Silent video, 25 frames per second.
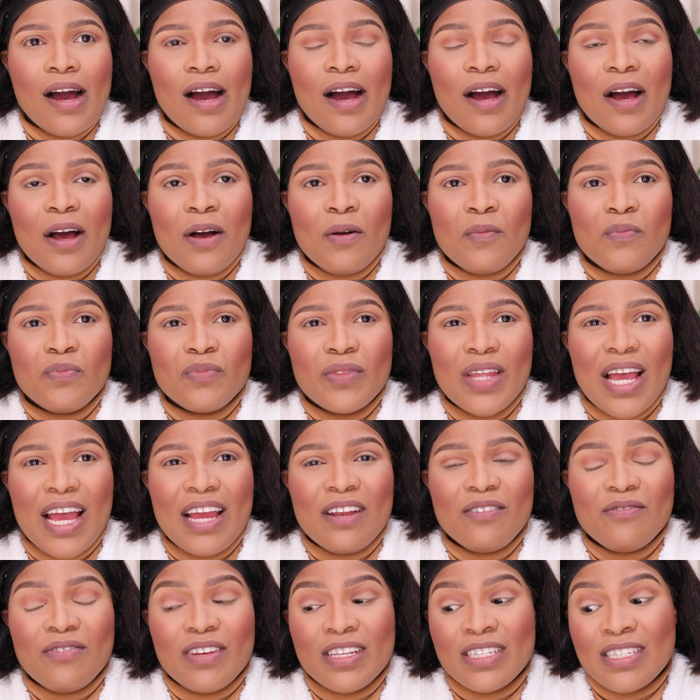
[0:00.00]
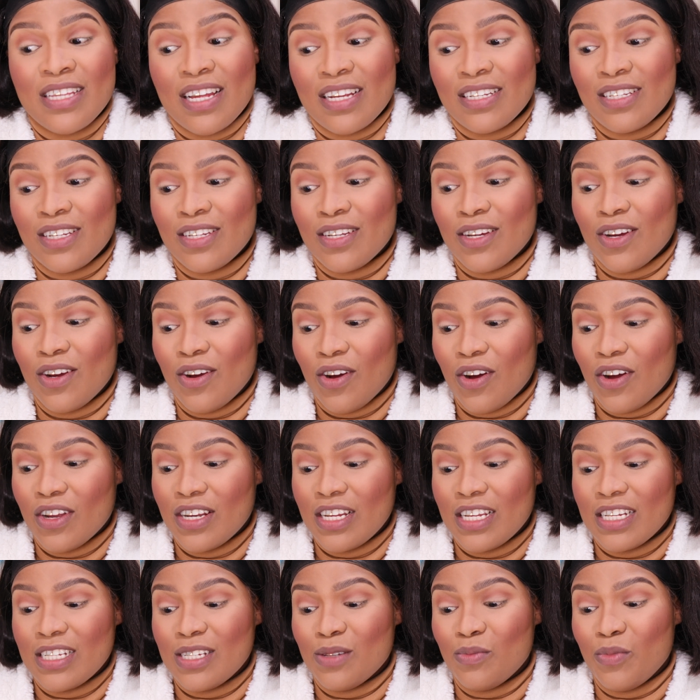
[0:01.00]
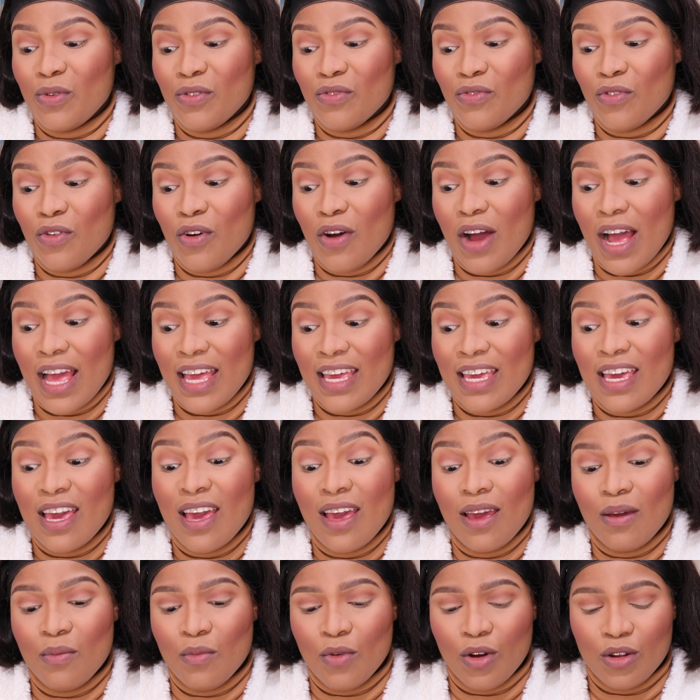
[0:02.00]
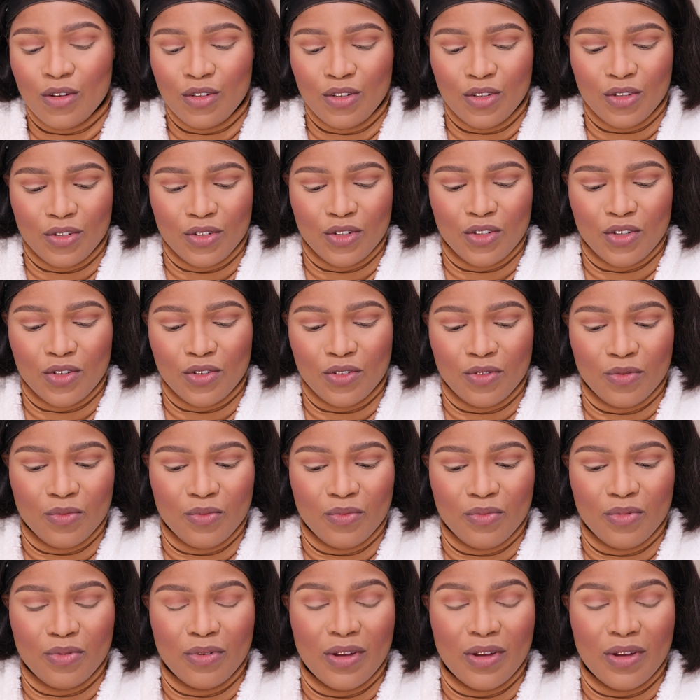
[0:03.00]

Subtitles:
I invested on it before I came on YouTube